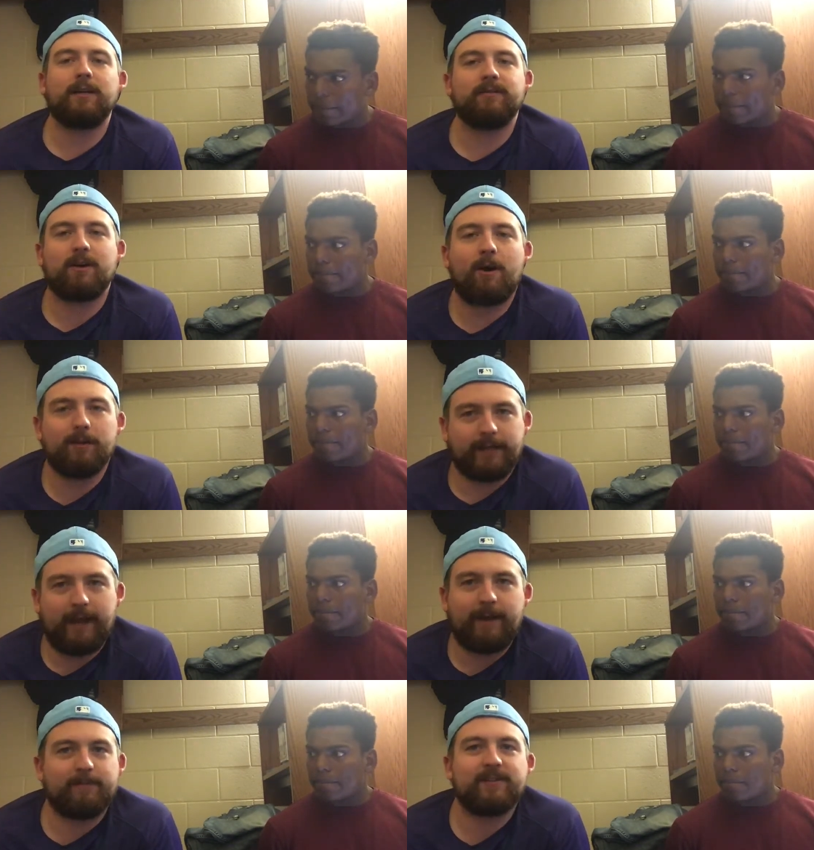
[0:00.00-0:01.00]
Speaker 1: love calling
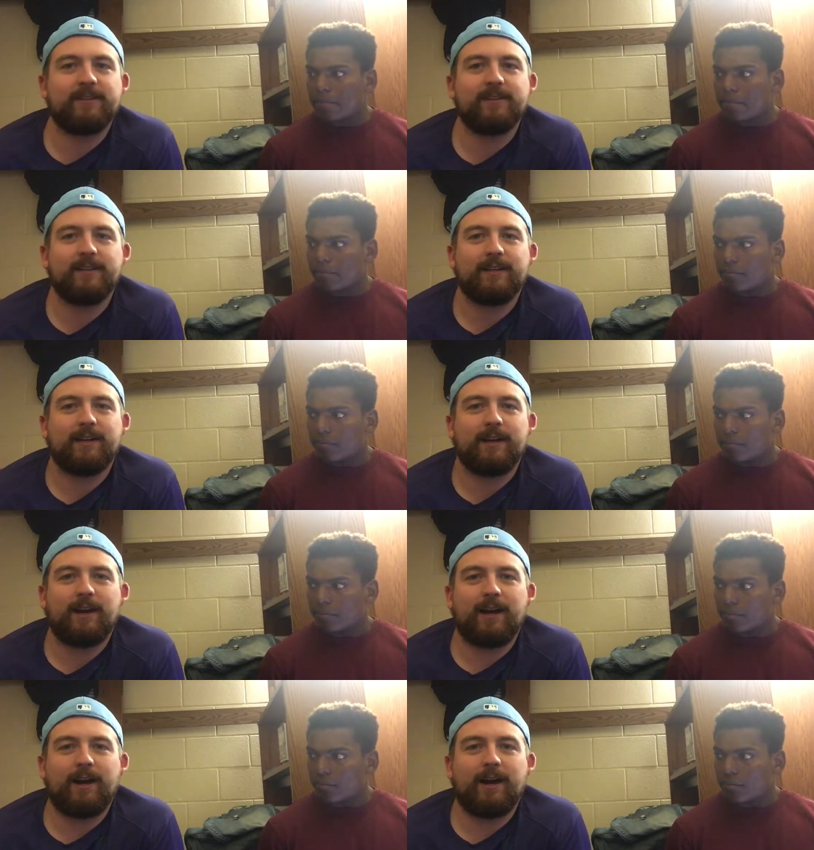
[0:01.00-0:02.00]
games.
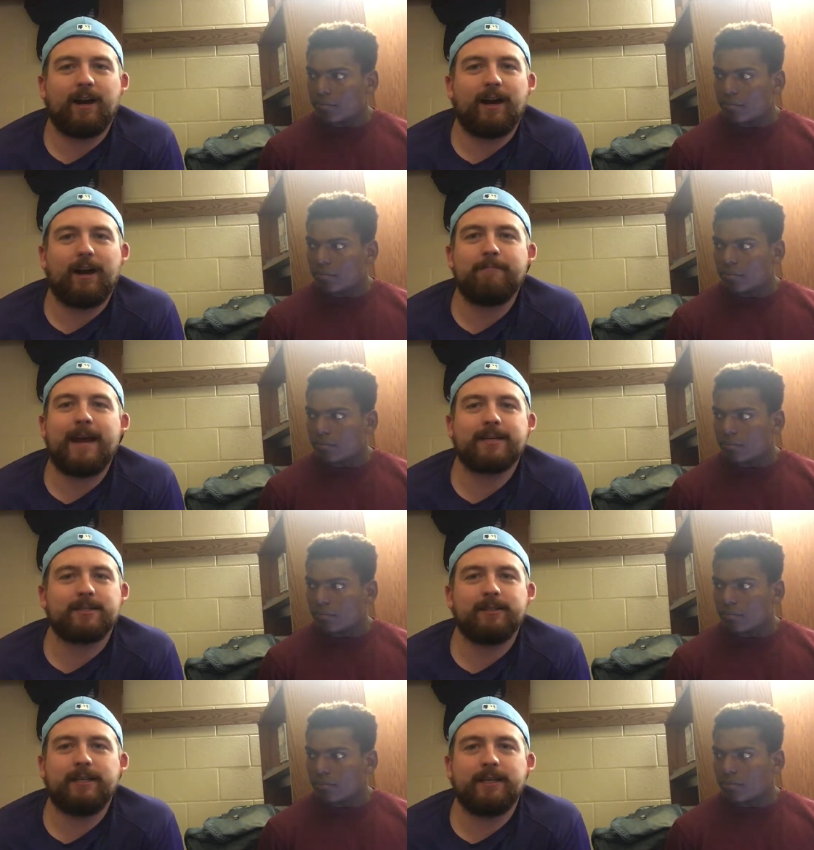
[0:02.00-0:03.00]
Uh, I'm
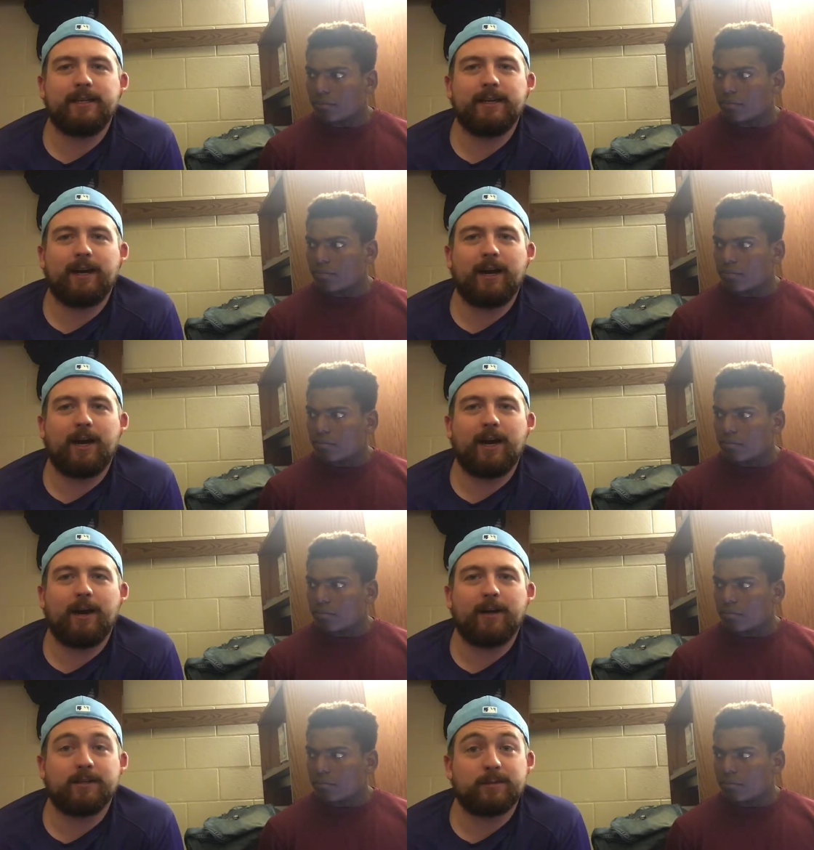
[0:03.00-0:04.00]
actually
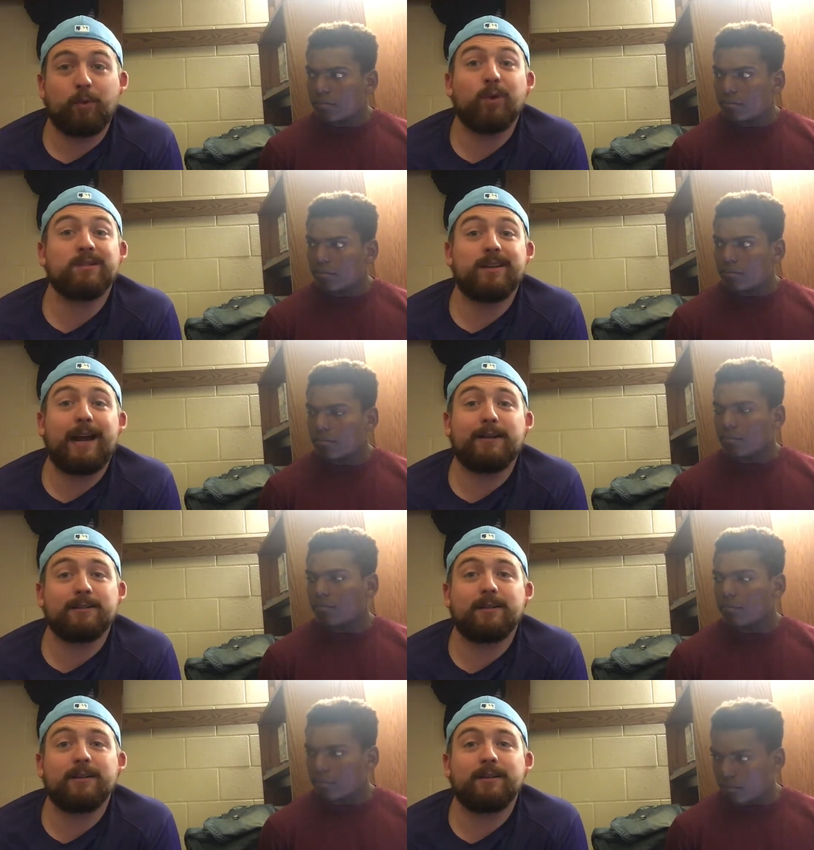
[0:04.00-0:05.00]
a sports
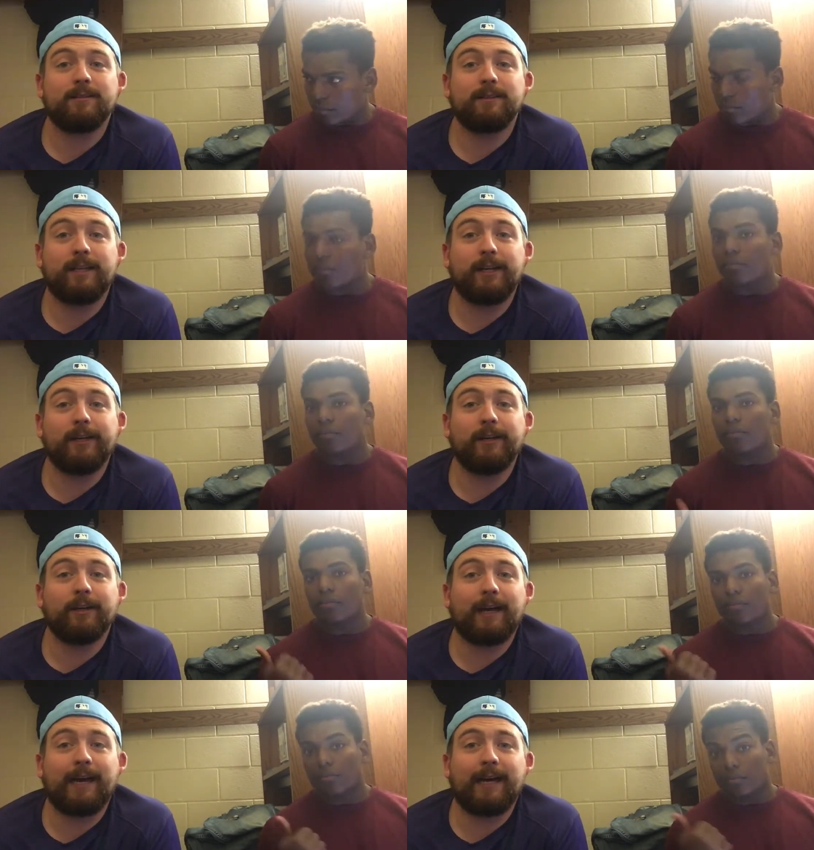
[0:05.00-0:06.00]
announcer hmm. here
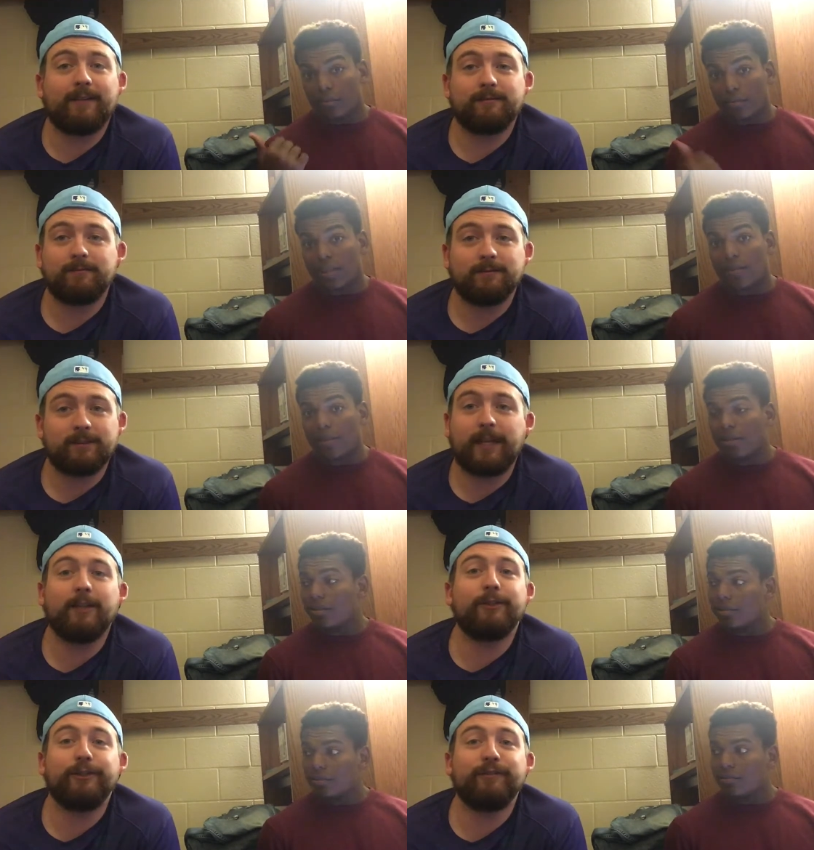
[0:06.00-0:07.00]
at
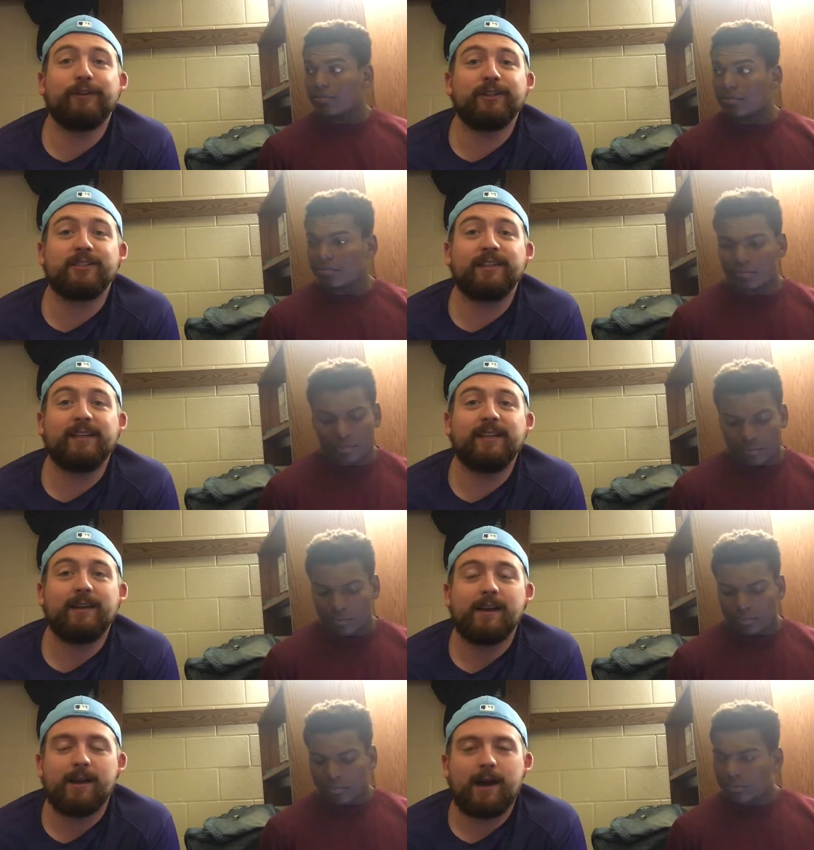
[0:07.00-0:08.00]
Taylor University.
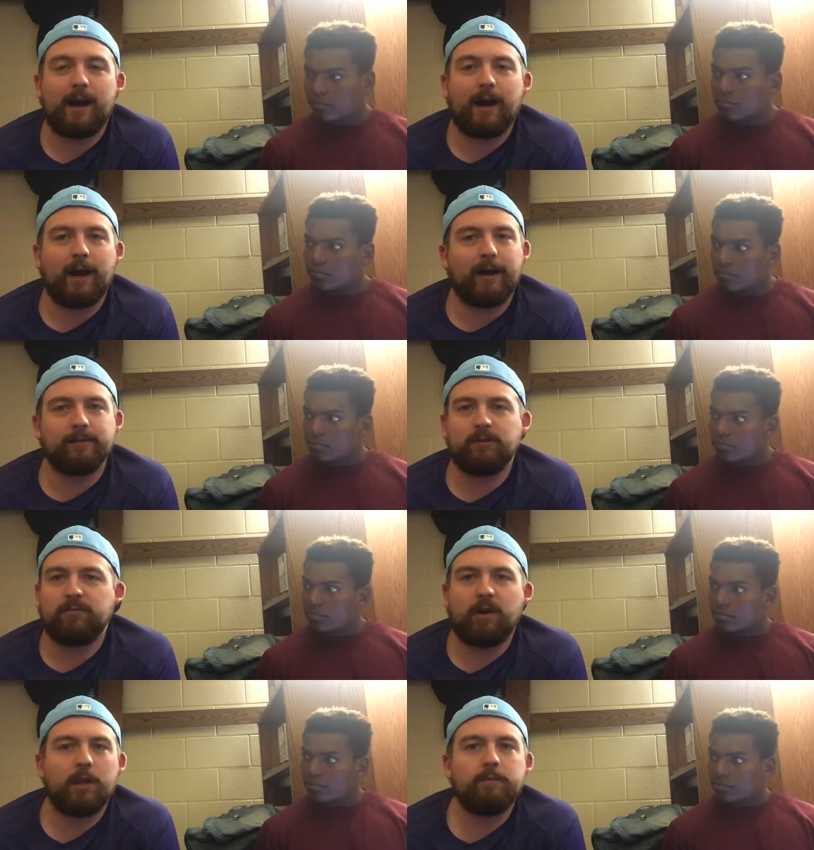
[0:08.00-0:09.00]
Uh, I do
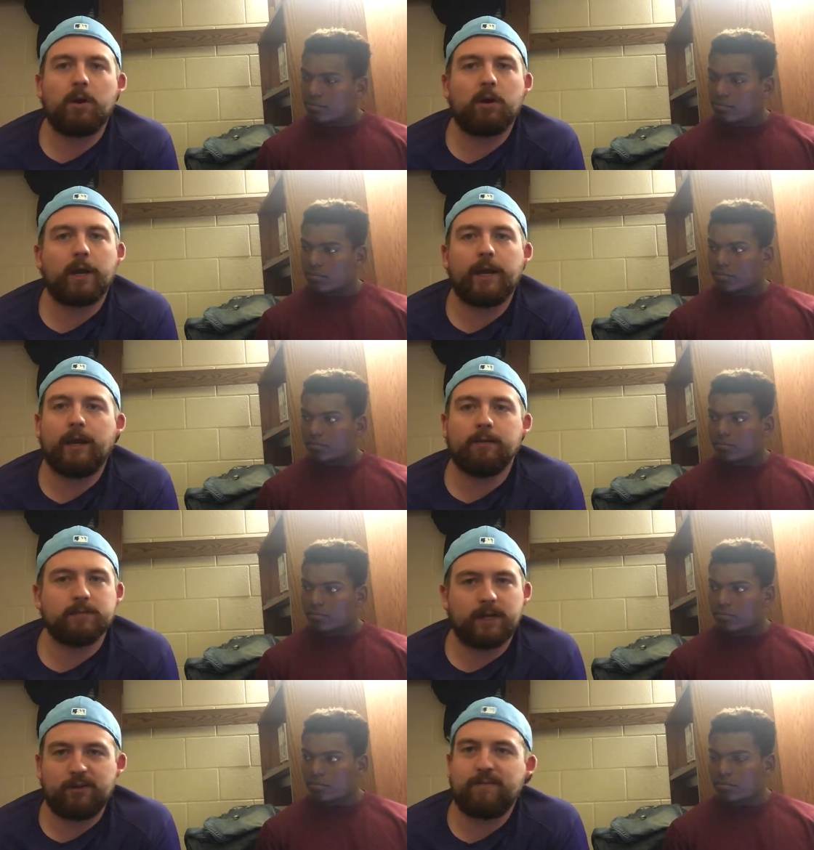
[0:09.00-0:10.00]
volleyball games,
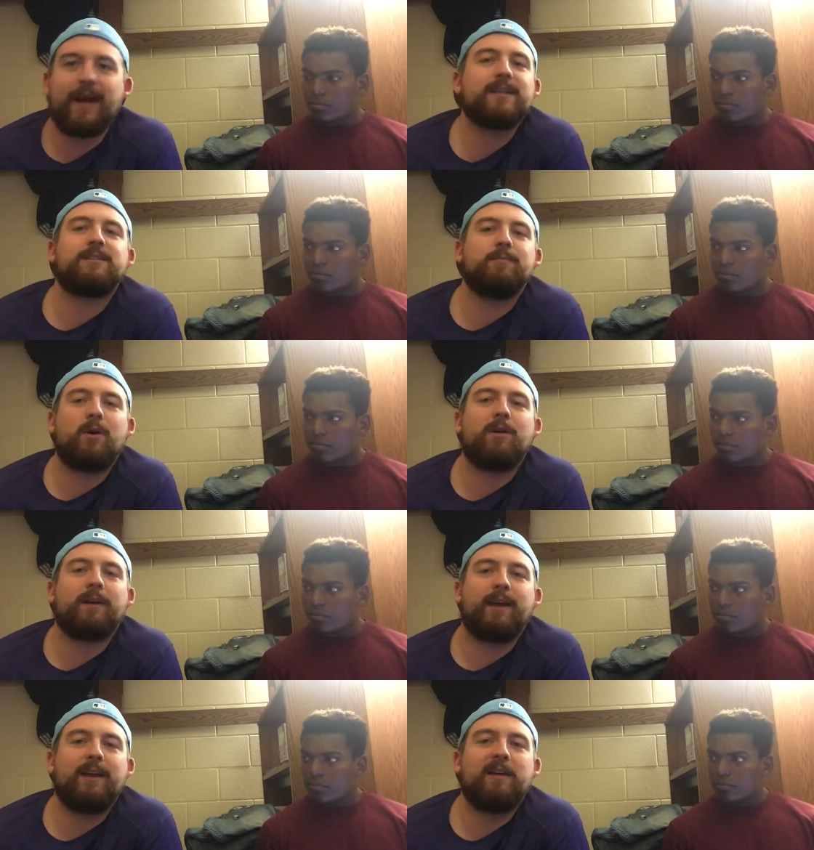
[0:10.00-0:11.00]
I do basketball
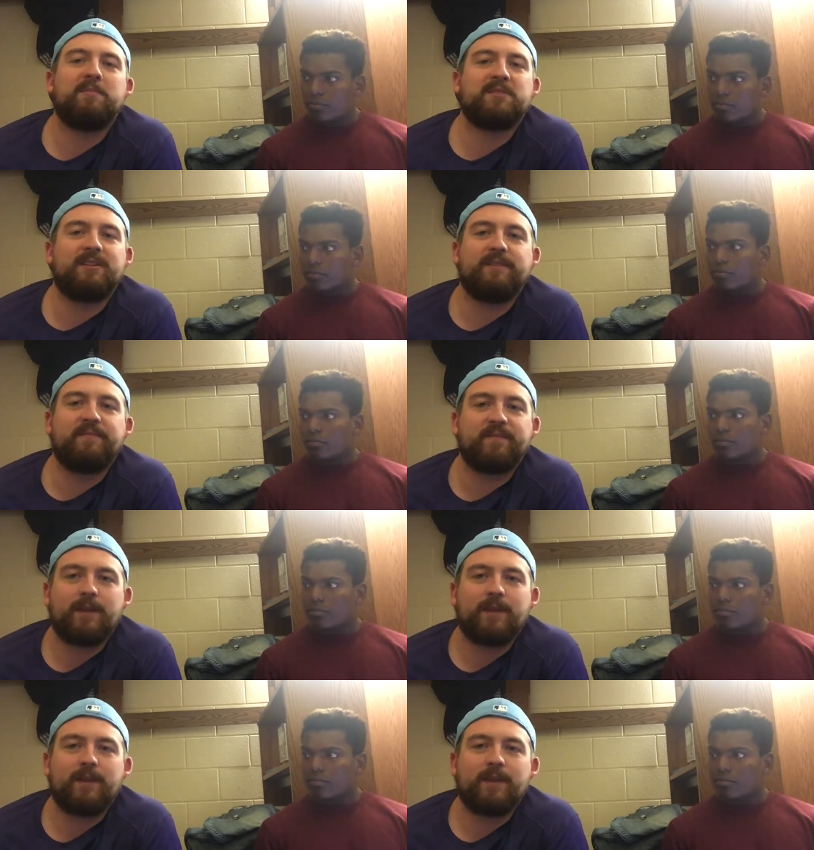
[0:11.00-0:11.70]
games, and